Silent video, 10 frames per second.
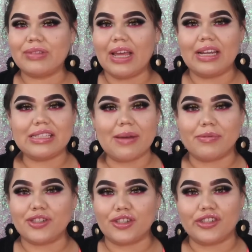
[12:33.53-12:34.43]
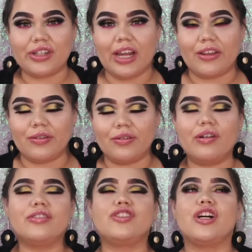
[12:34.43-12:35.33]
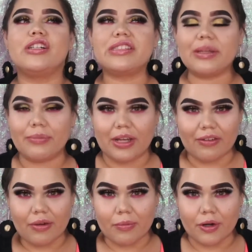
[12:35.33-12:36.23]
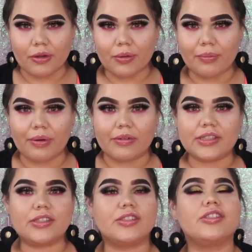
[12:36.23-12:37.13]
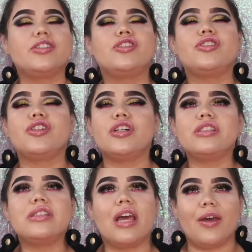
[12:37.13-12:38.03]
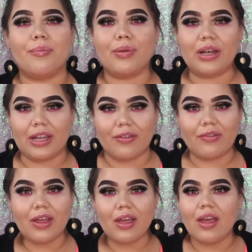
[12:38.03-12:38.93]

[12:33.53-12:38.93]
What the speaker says: any type of surgery I do, trust and believe I'm gonna do my research. Trust and believe.